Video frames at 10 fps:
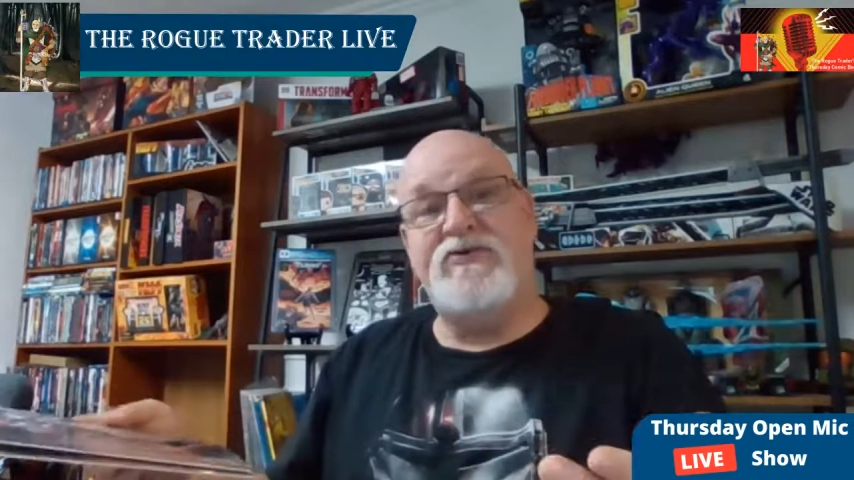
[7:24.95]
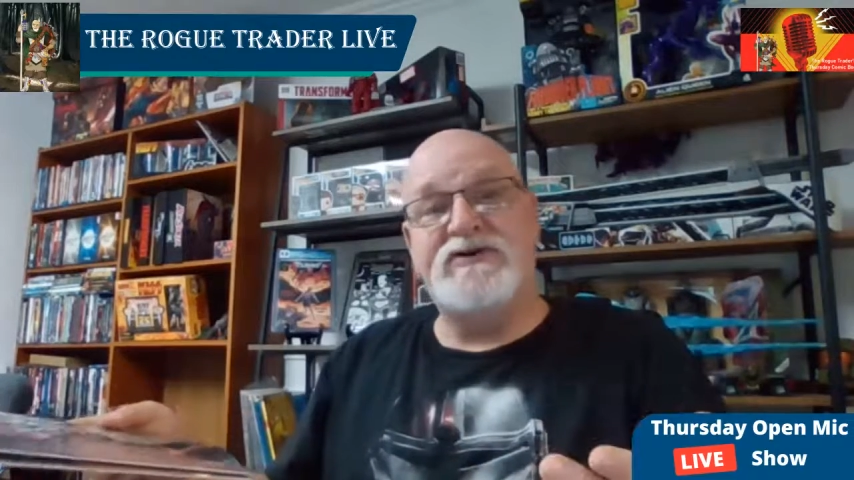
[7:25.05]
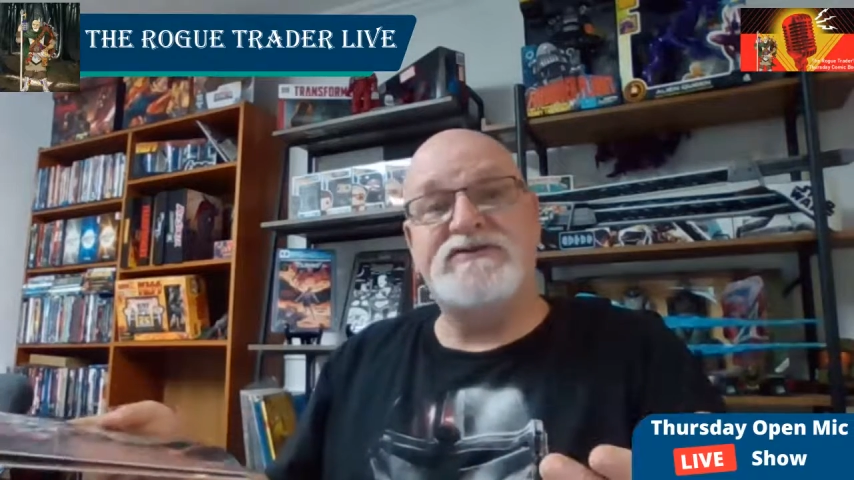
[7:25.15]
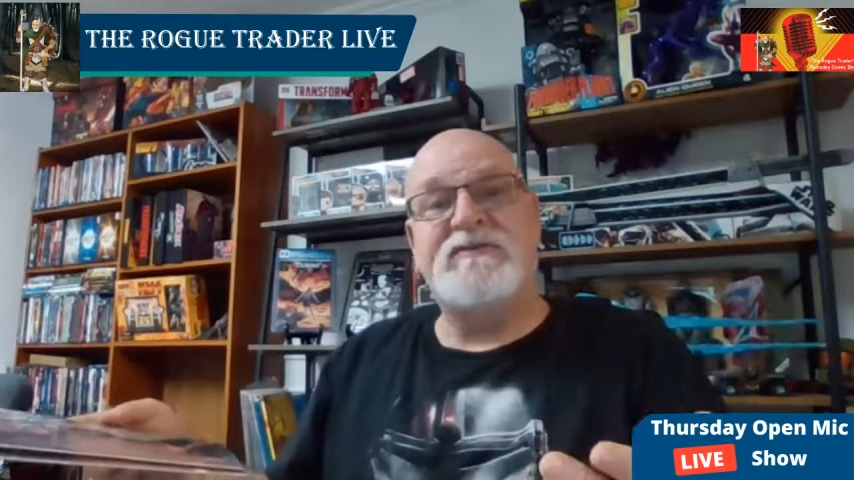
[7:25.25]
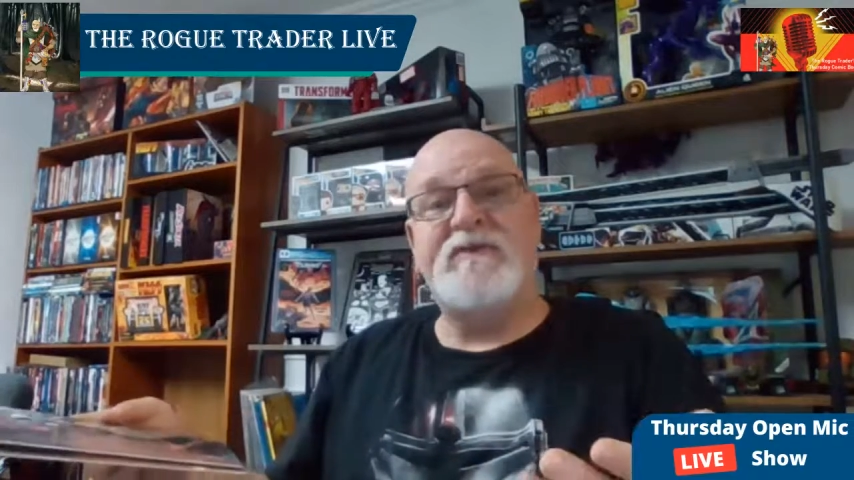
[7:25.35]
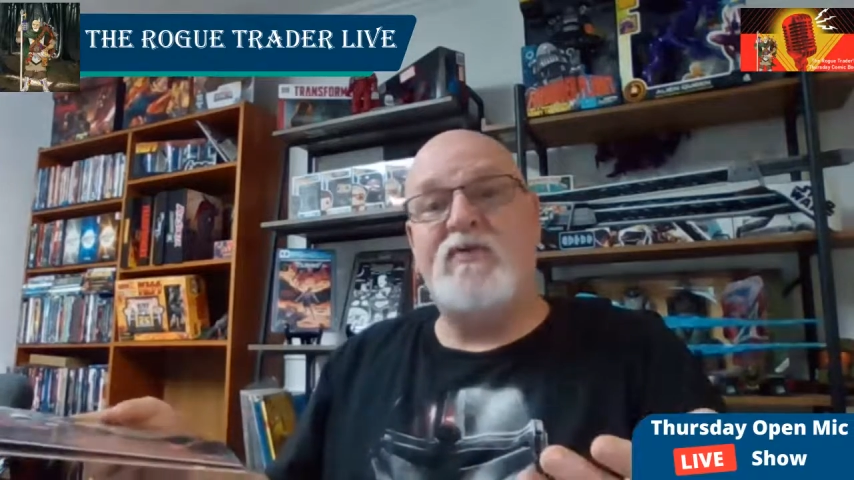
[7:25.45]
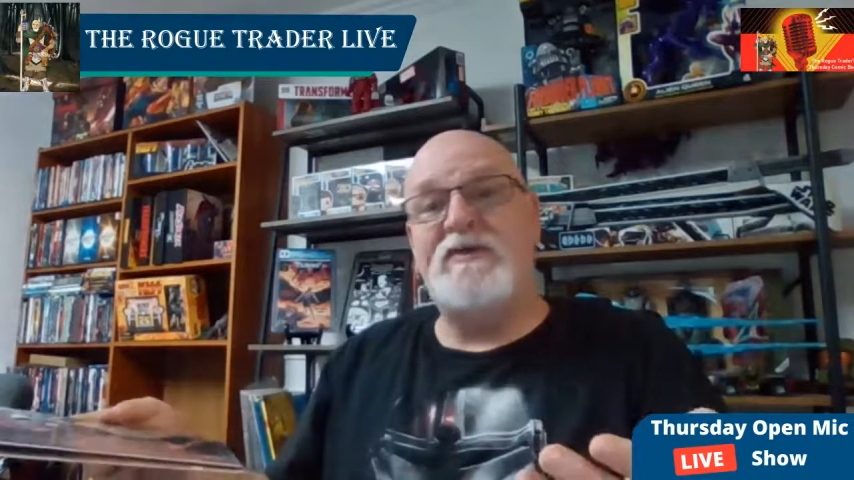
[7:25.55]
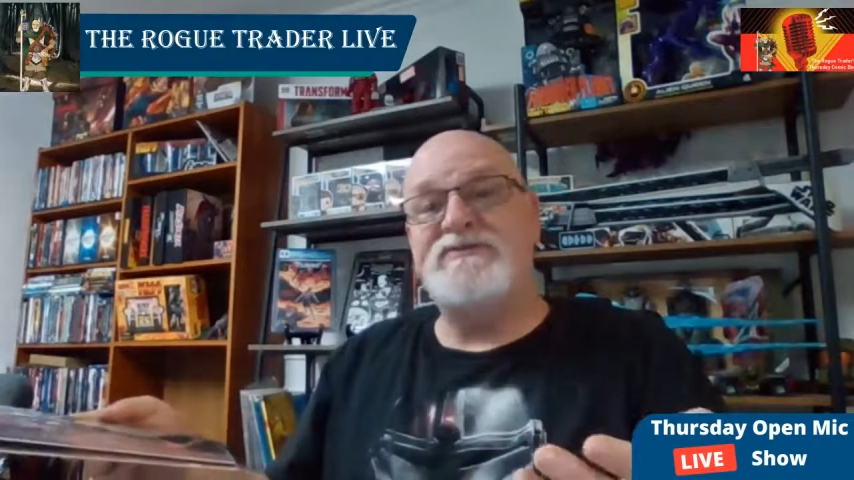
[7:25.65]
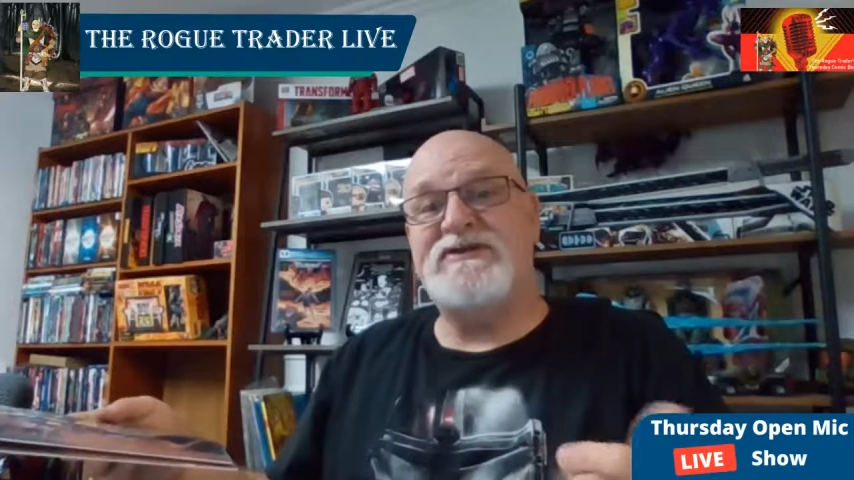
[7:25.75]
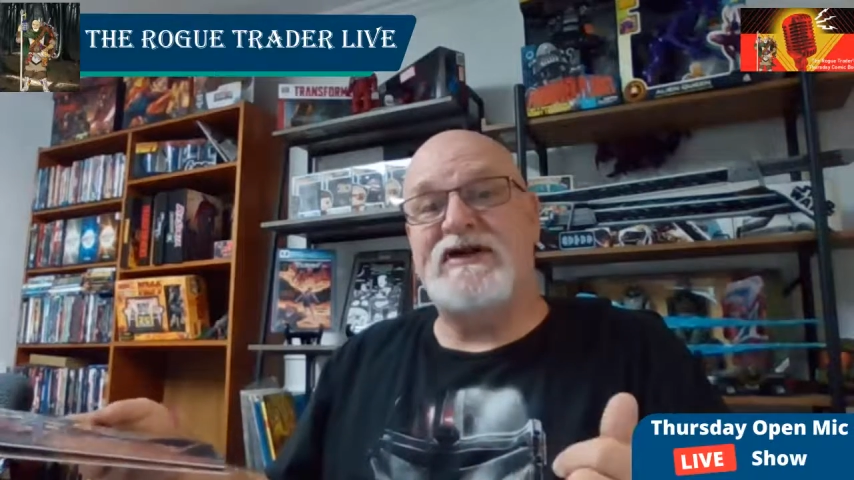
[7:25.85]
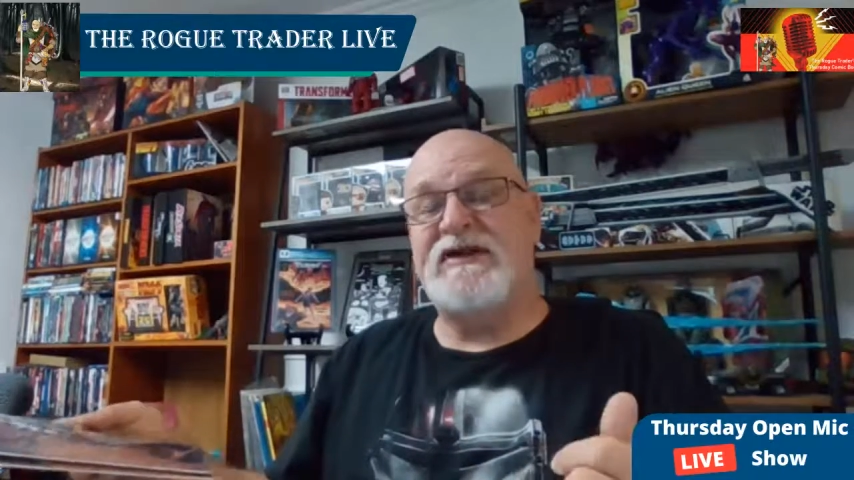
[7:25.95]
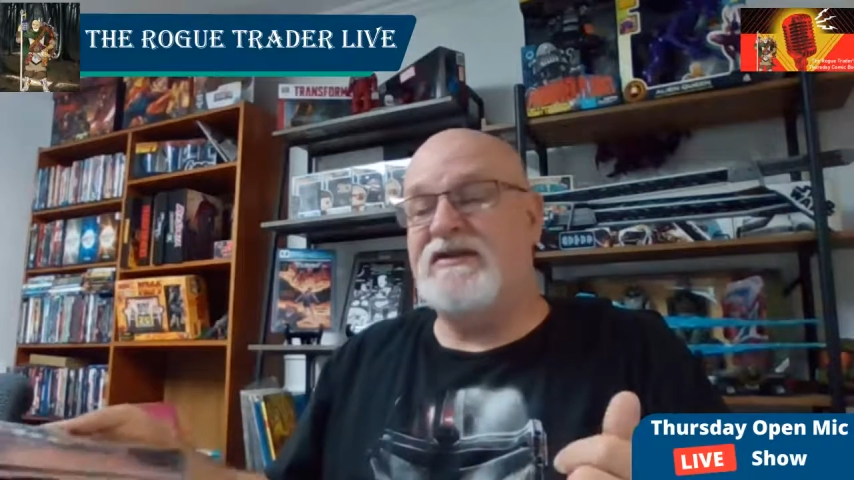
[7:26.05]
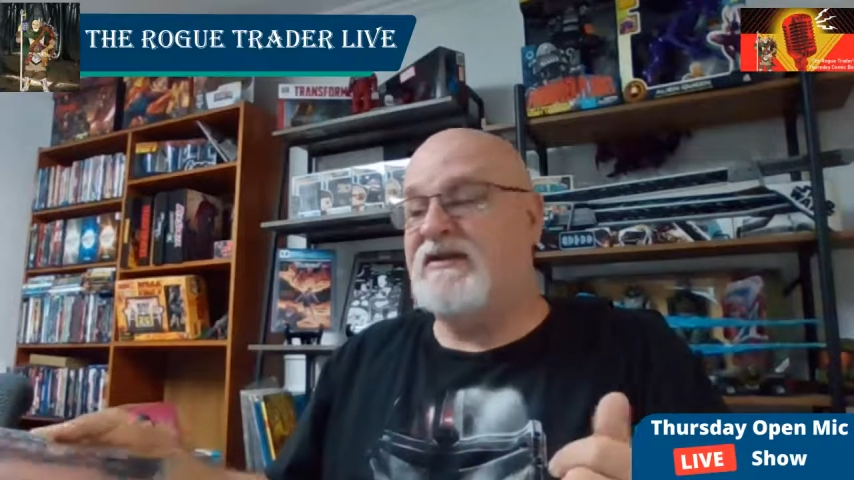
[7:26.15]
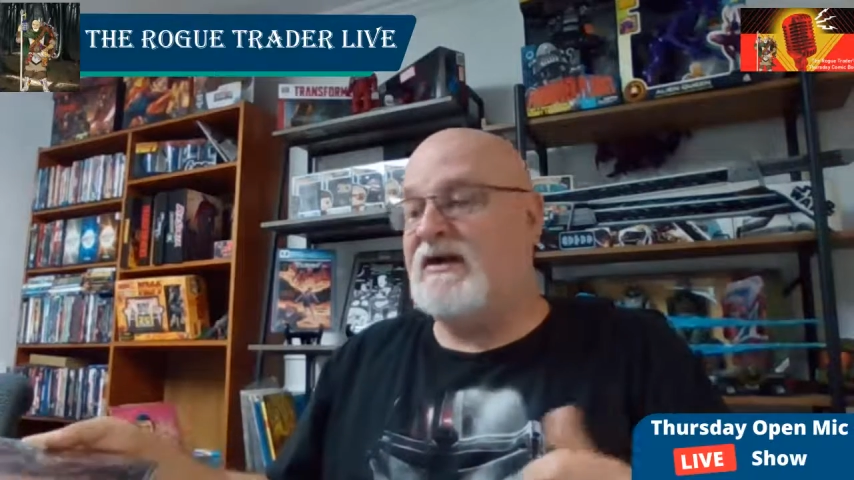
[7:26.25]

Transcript: books on my website.